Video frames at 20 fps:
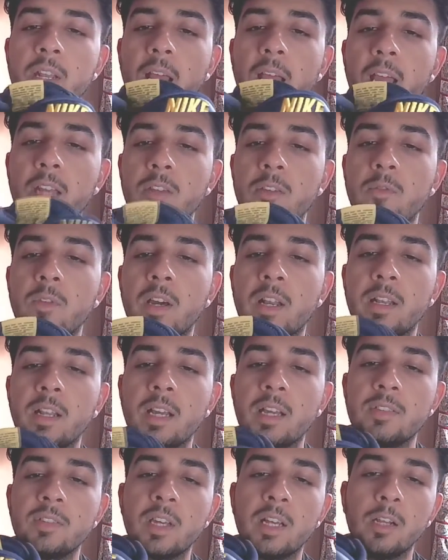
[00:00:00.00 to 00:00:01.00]
And you've got a
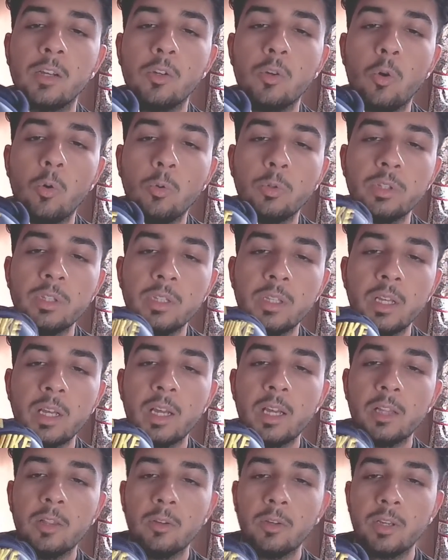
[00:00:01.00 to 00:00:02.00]
nice kind of golden
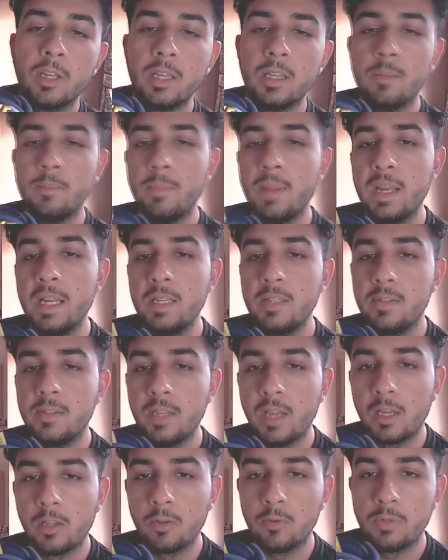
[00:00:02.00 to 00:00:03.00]
looking maize
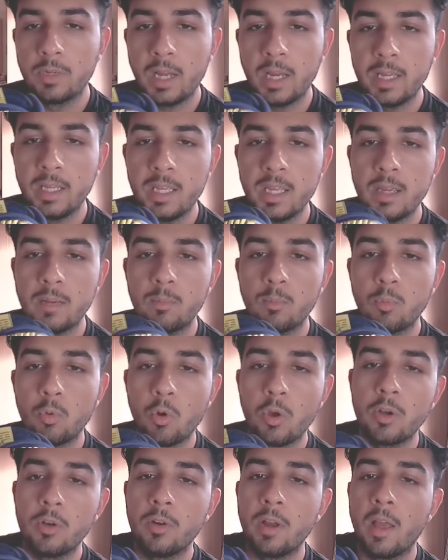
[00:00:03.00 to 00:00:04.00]
yellow Nike
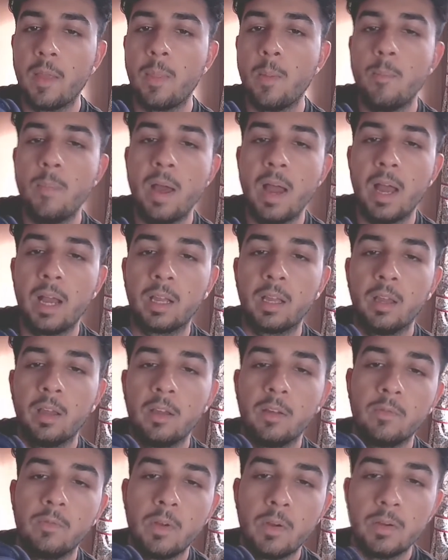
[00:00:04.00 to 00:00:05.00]
embroidered at the back.
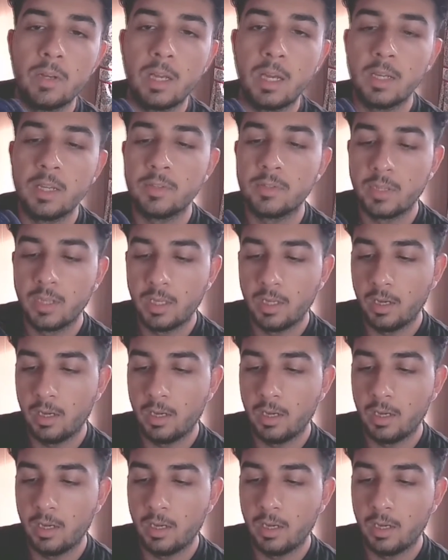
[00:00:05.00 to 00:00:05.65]
Very nice.